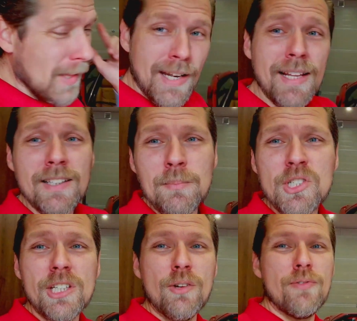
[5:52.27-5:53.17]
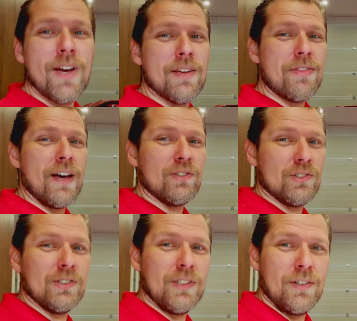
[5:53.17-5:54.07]
Let them sell
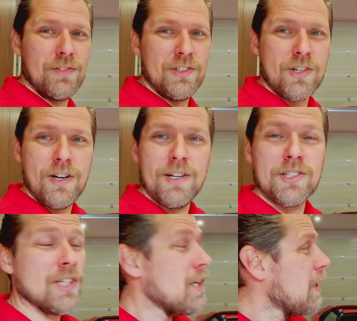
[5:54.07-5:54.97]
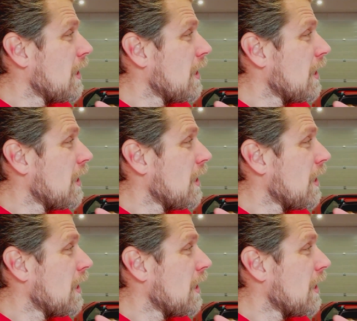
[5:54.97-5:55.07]
5,000 of these cars.